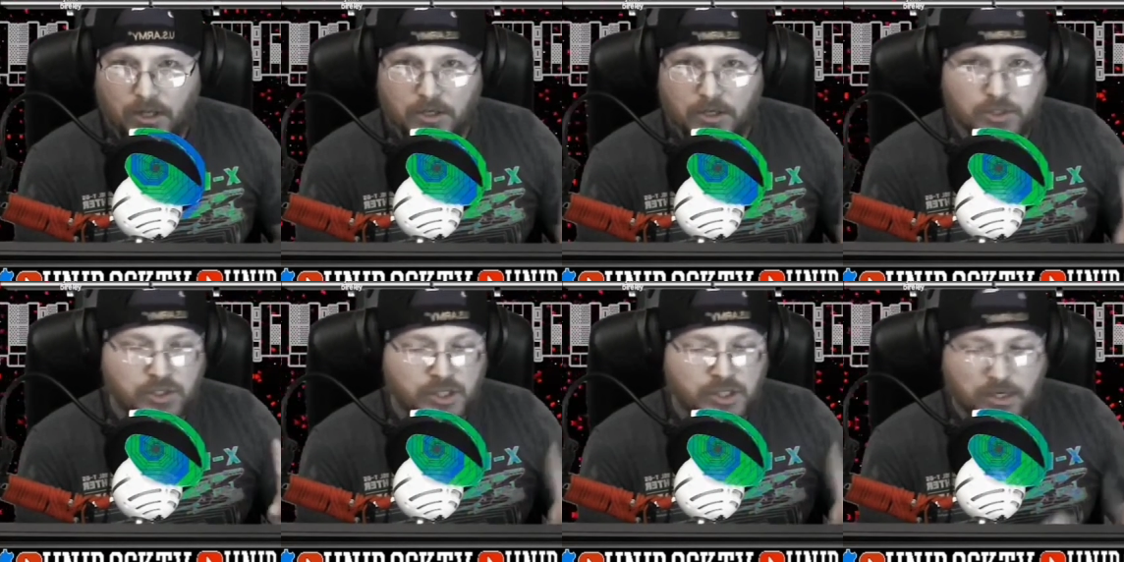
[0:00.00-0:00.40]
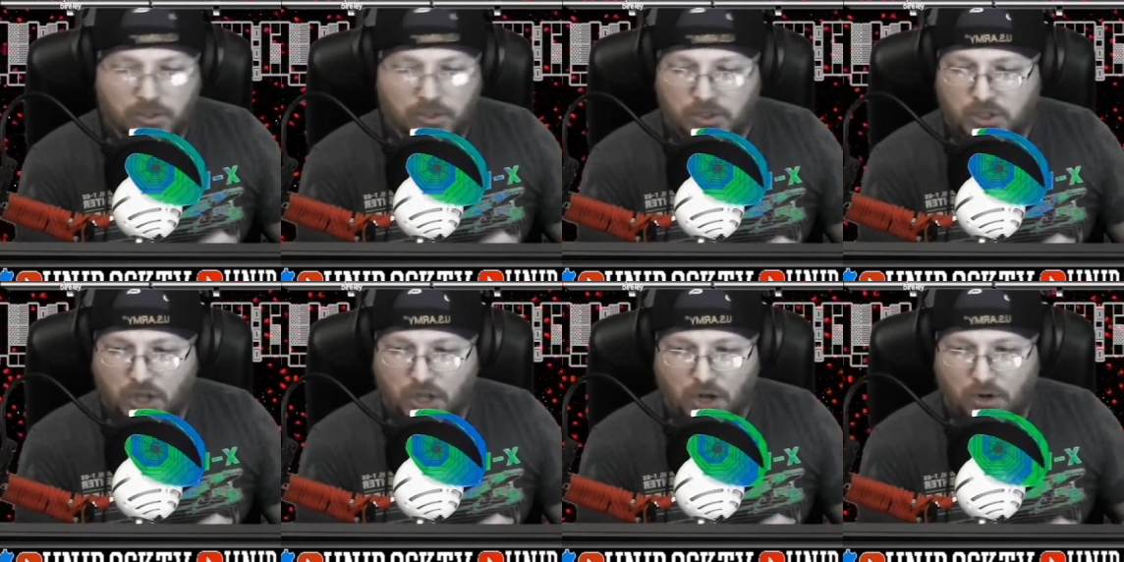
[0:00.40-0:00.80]

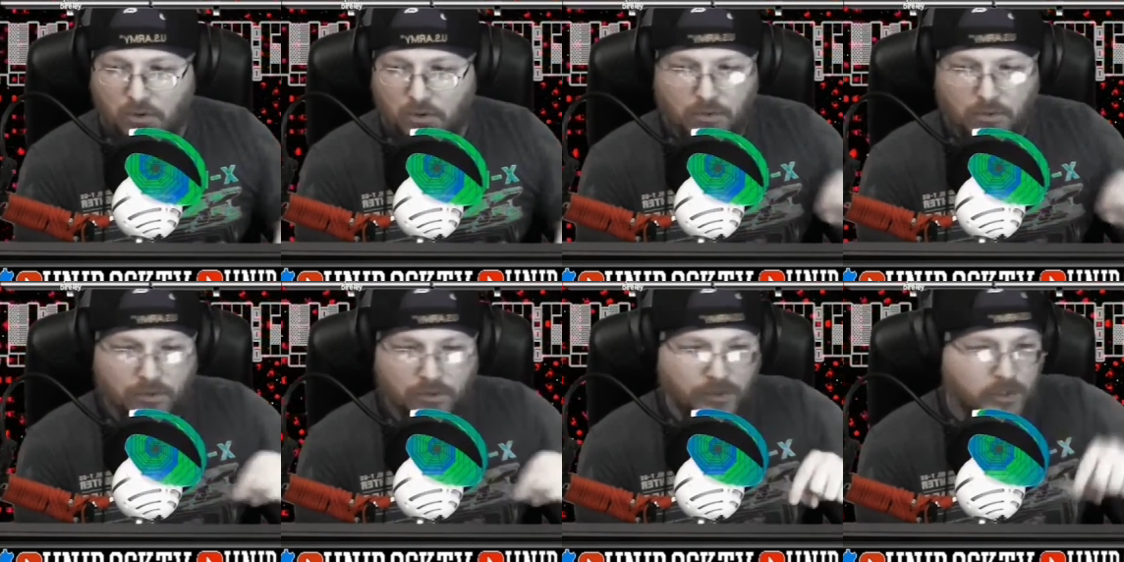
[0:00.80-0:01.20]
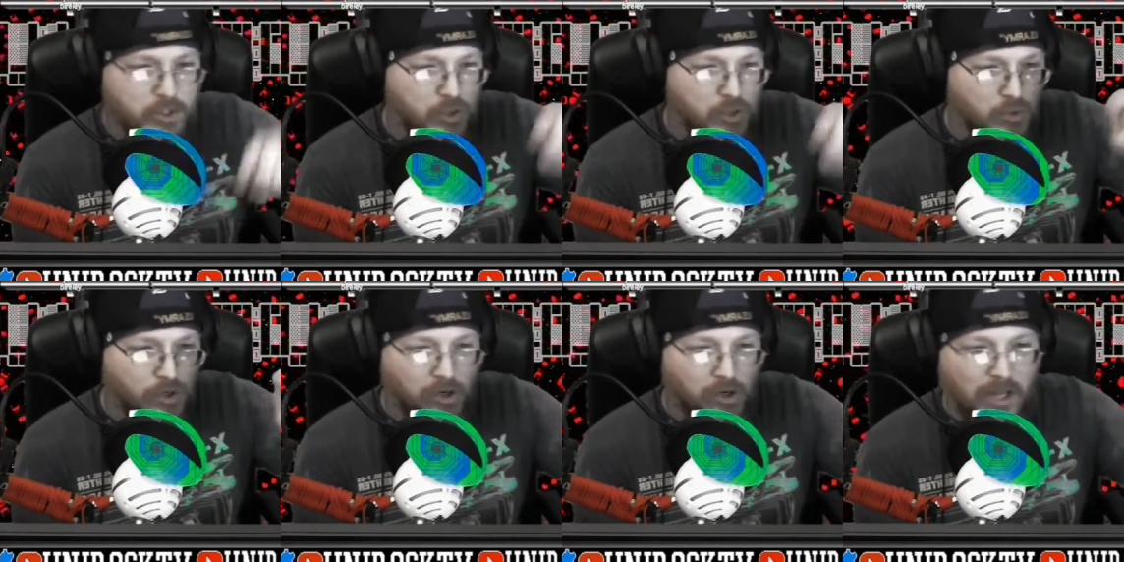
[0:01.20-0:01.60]
There's no, the
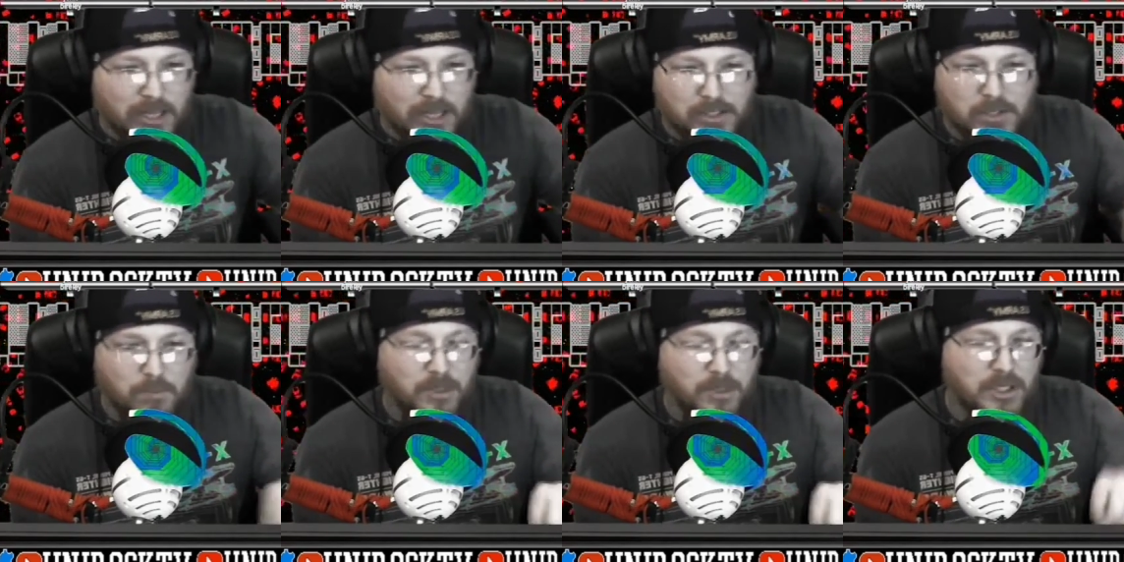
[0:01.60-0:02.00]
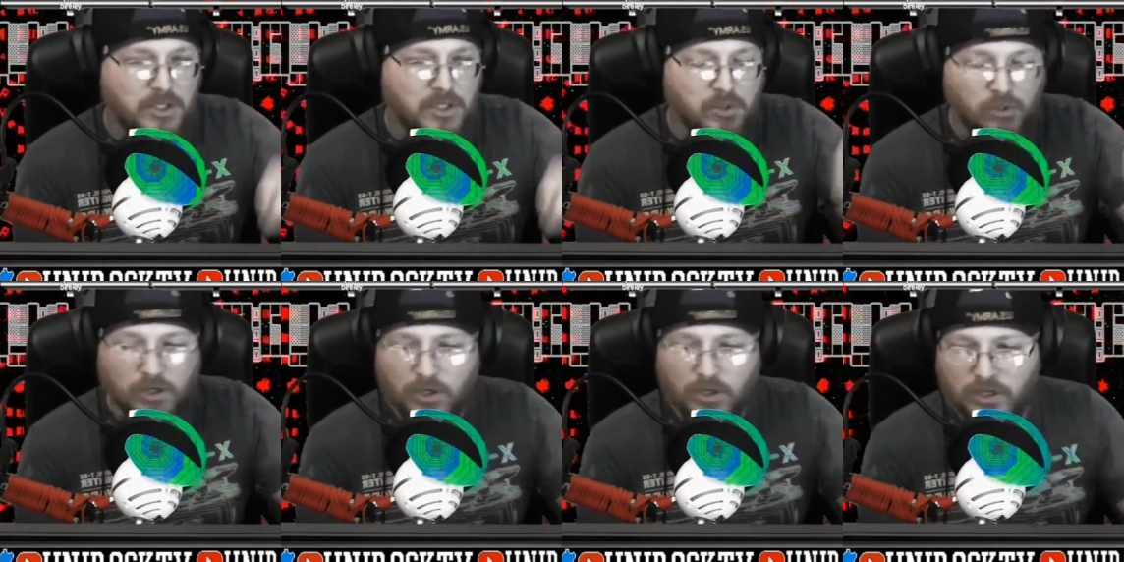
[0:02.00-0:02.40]
swirl has to be a
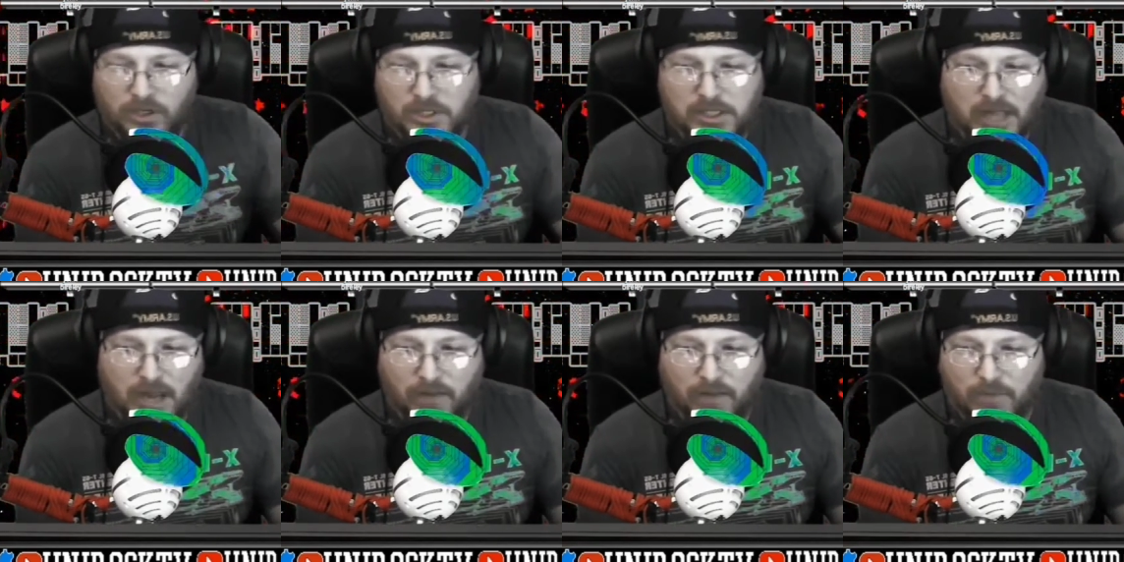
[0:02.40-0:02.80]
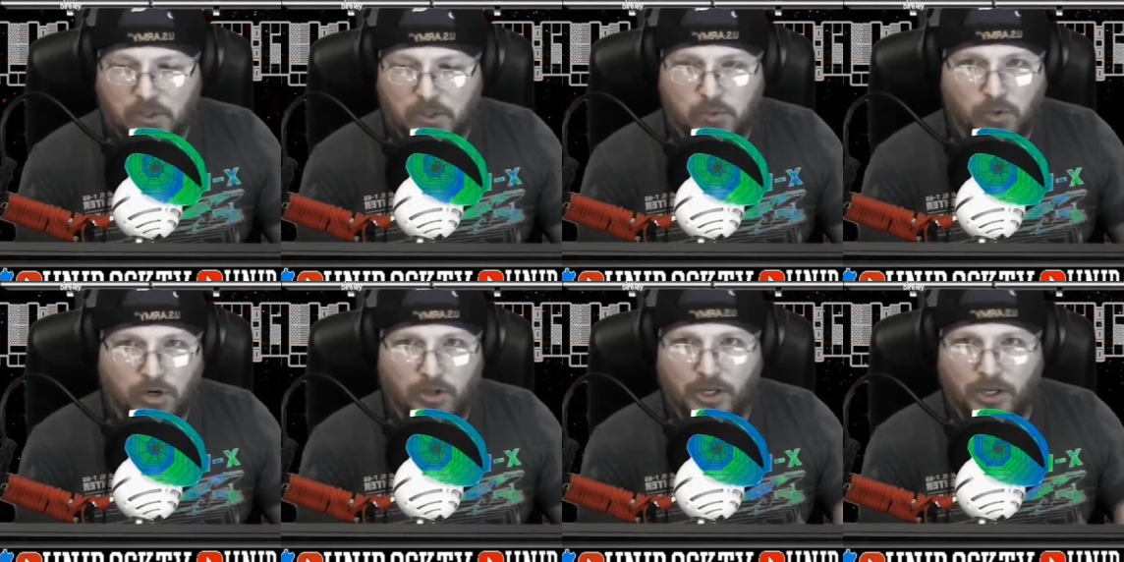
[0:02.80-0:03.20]
swirl inside of a
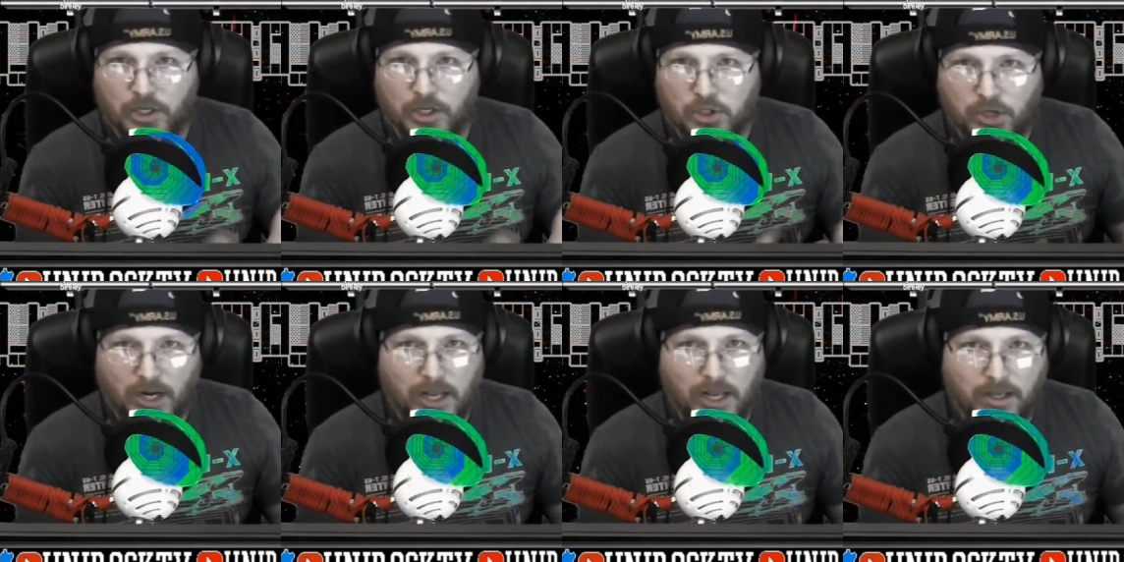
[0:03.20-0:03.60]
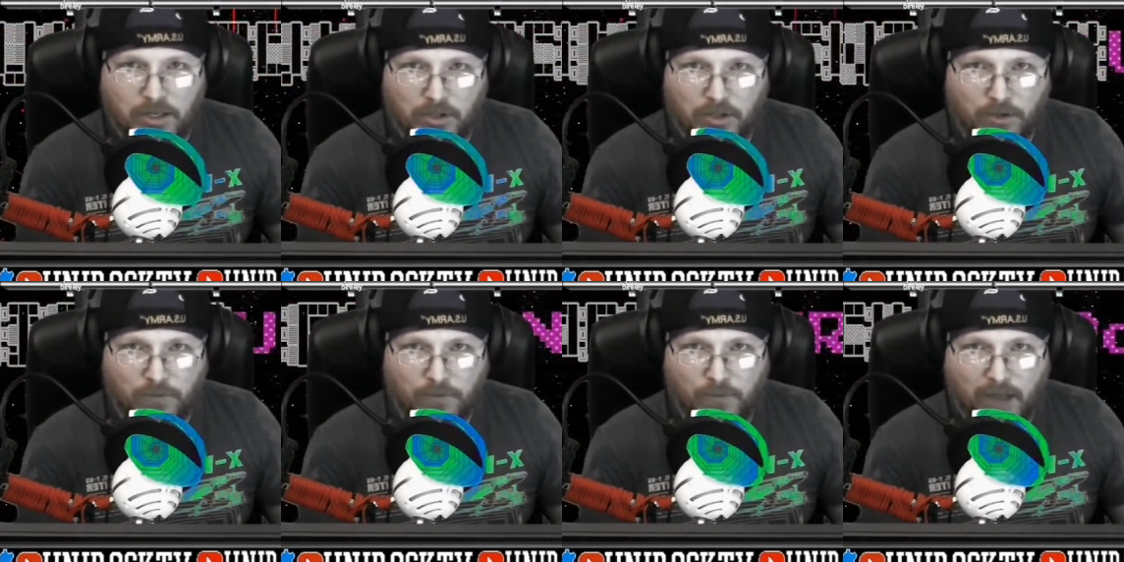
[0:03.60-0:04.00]
swirl in a
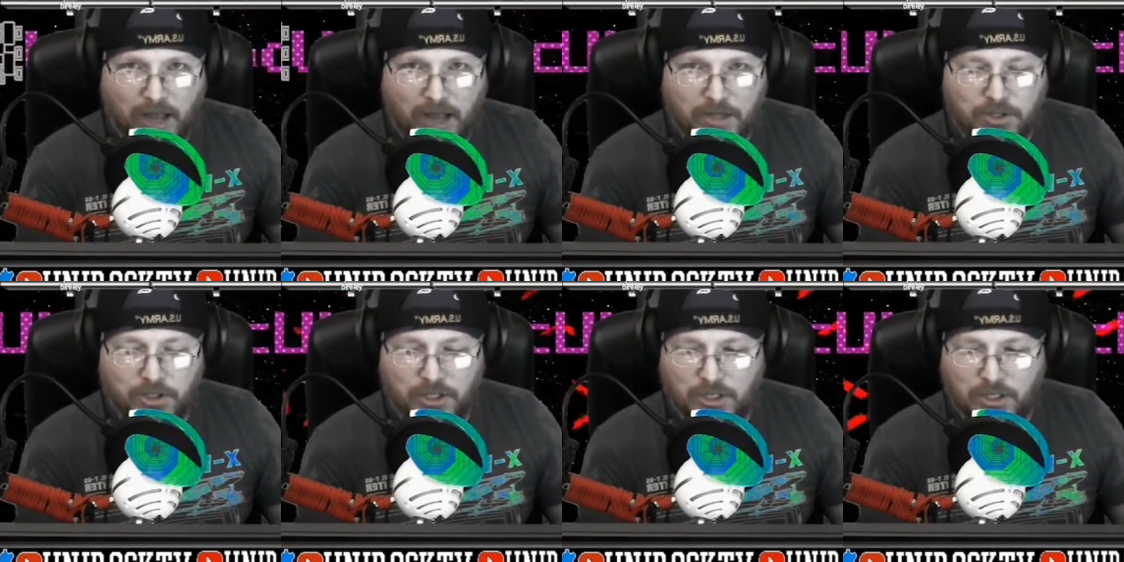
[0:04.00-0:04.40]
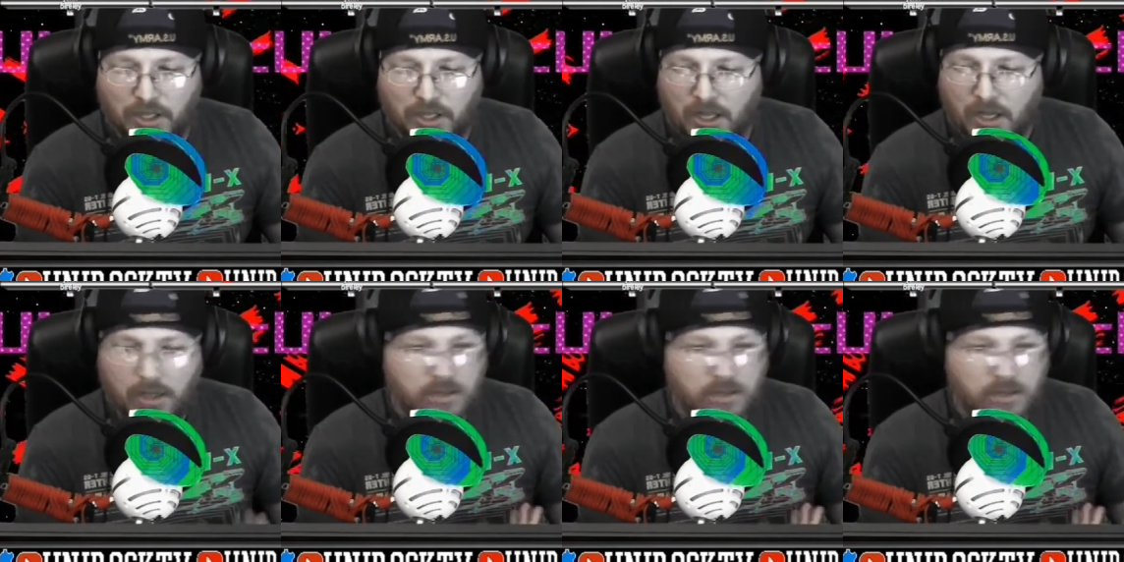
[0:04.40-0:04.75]
triangular fashion.